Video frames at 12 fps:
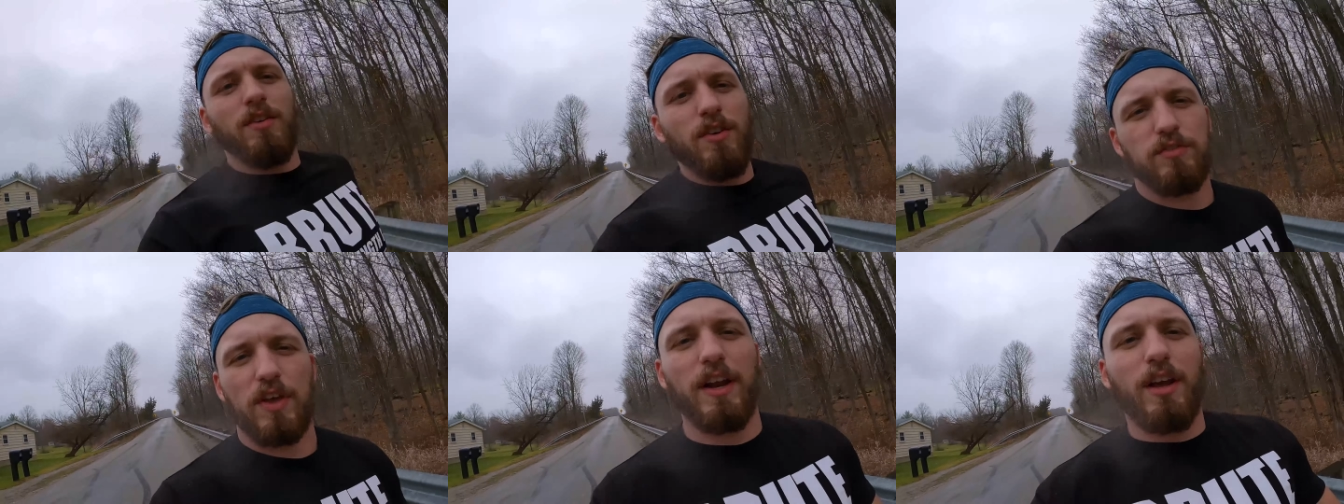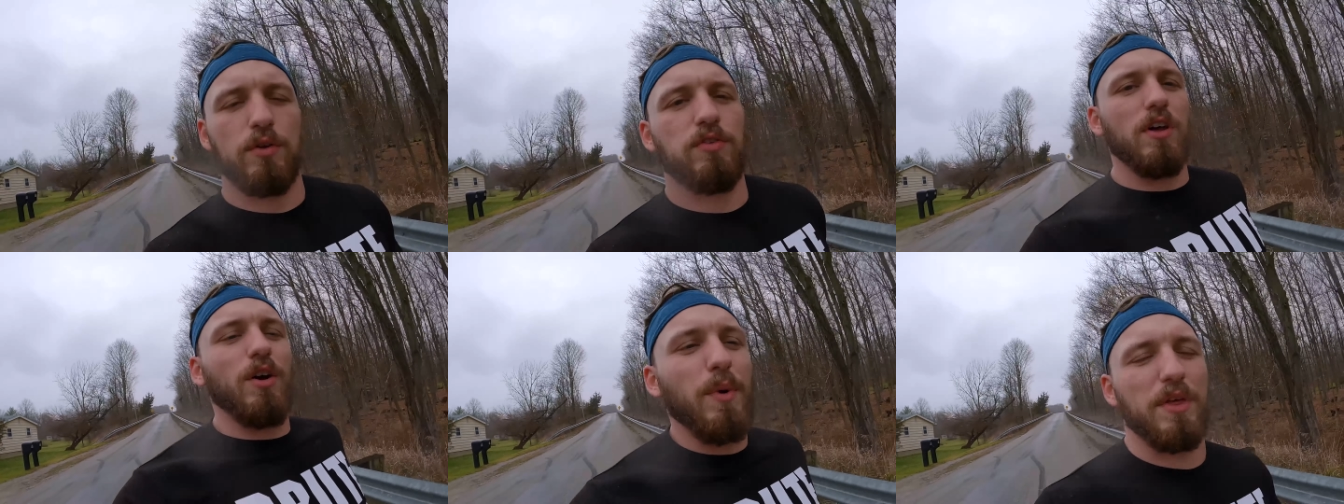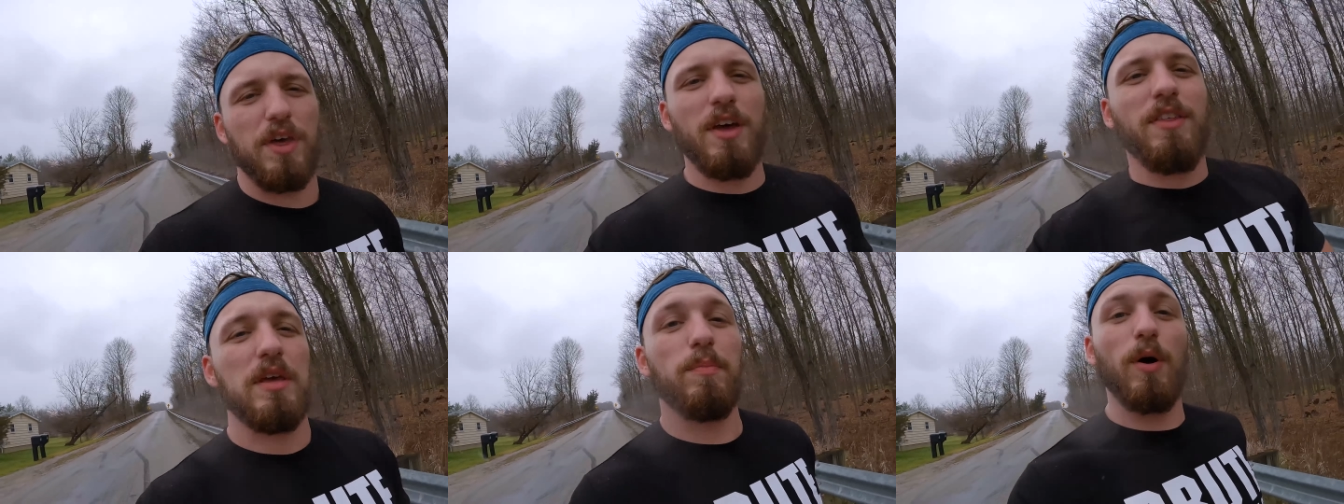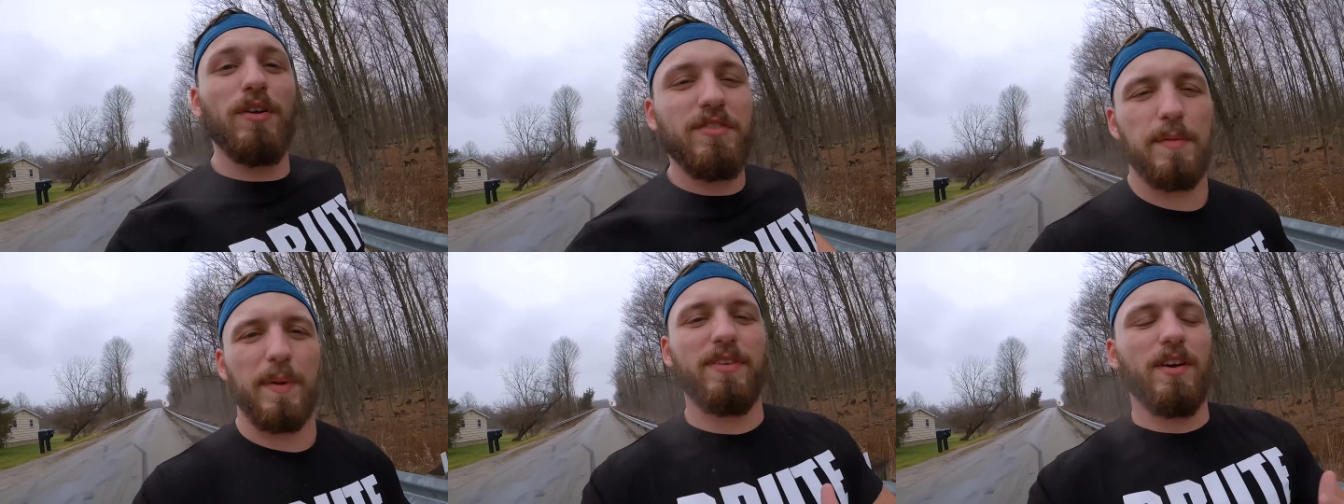So this kind of goes along with the
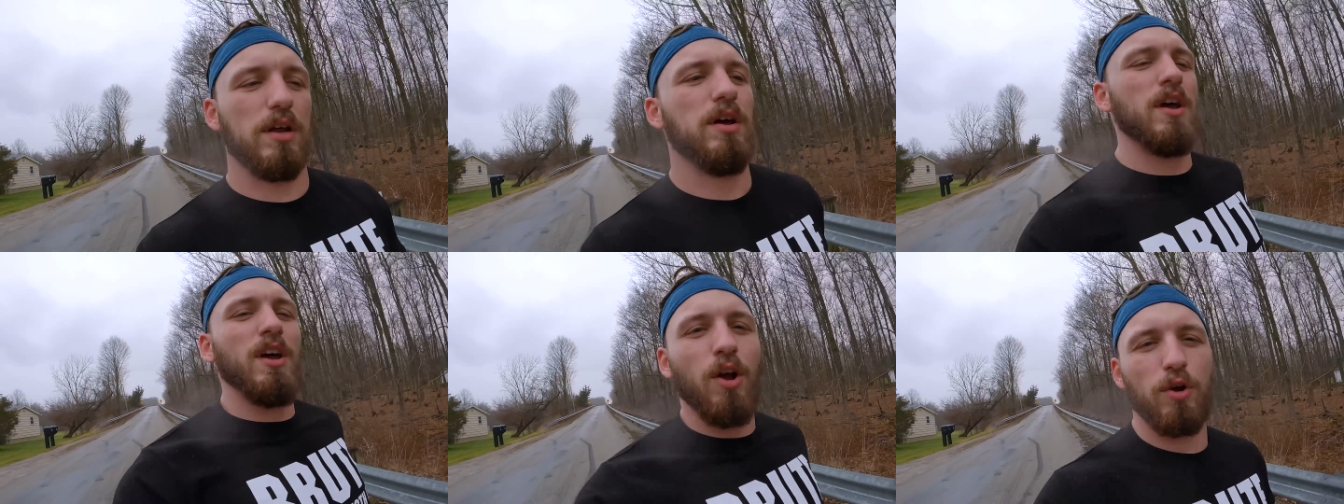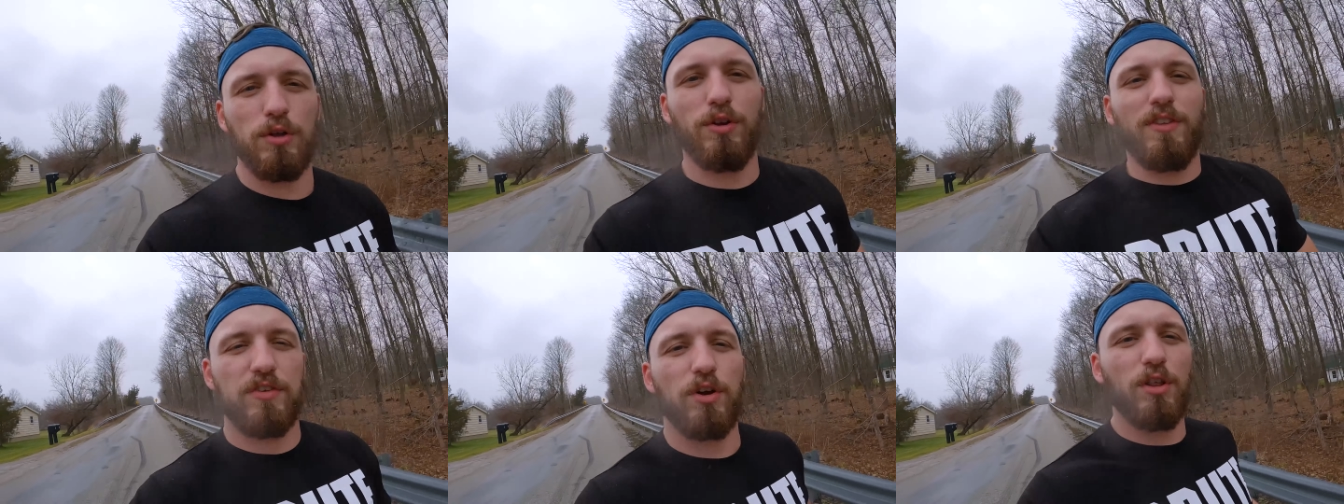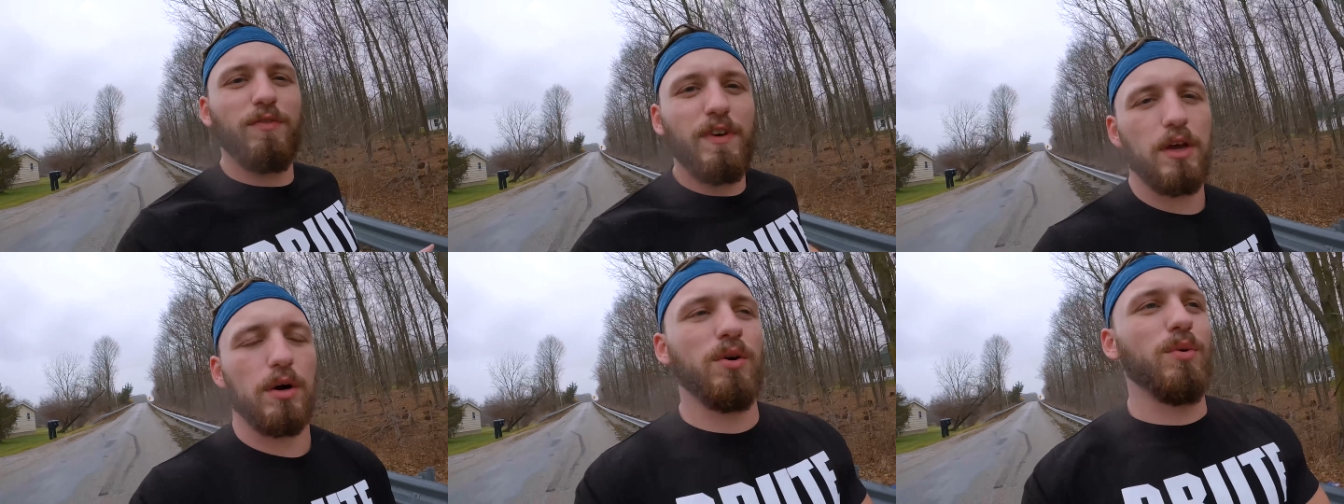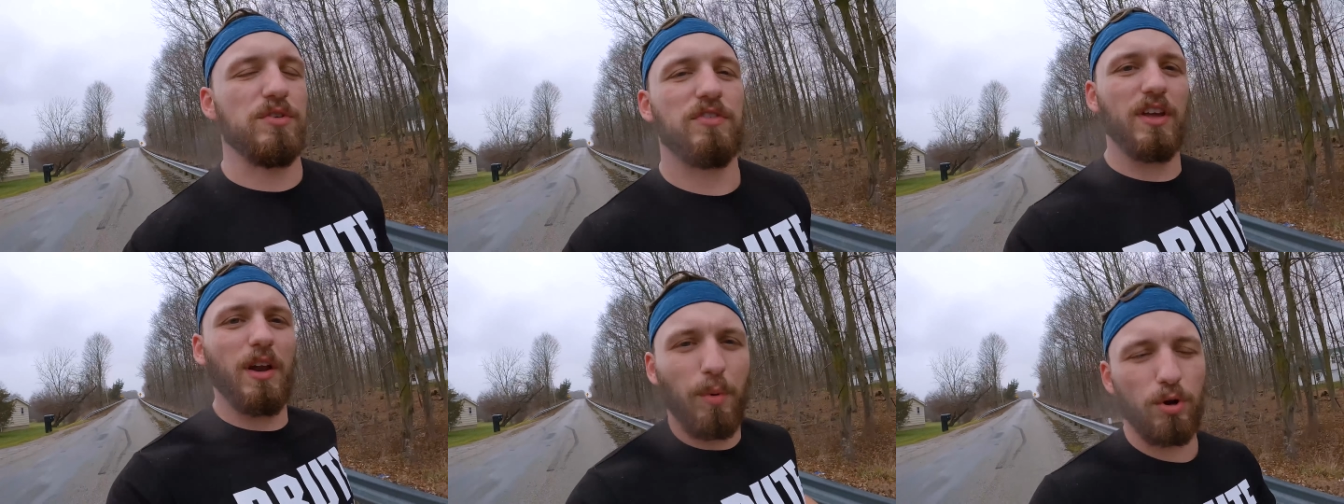bonus tip I said earlier at the start of the video, which
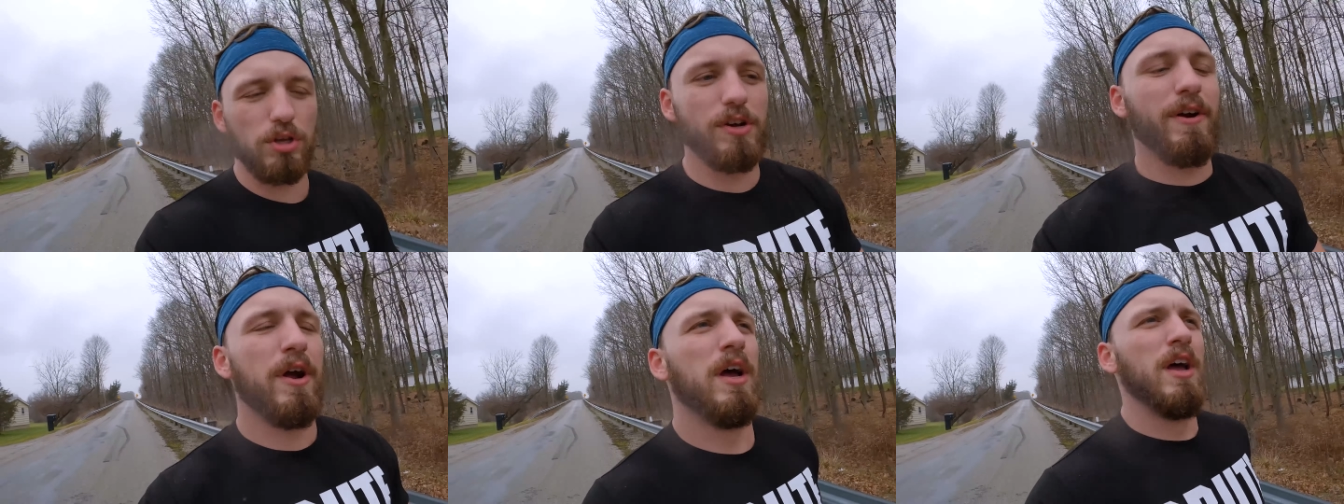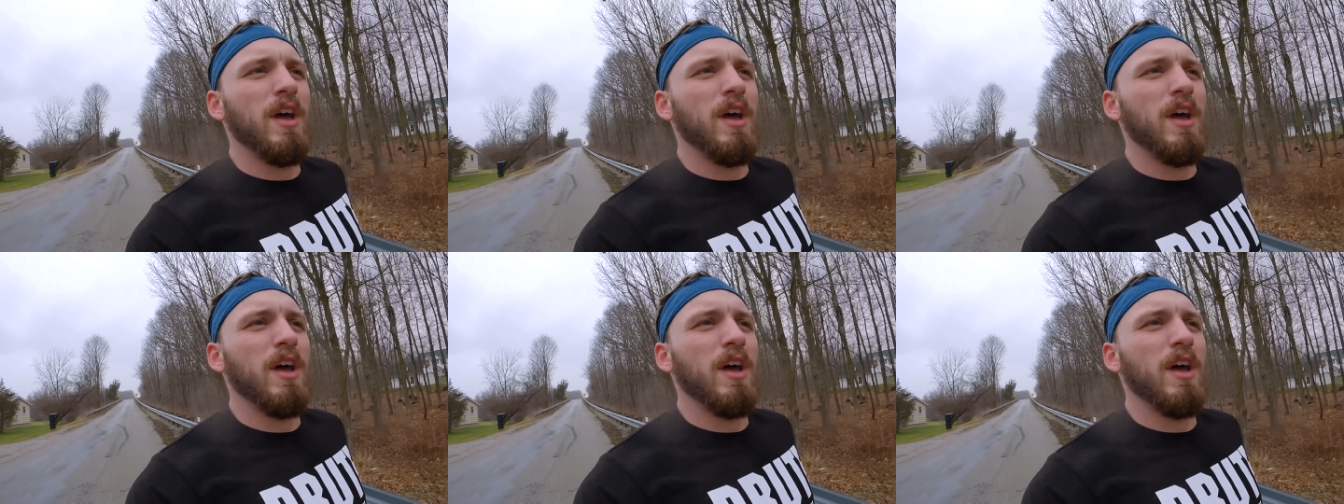is get up earlier.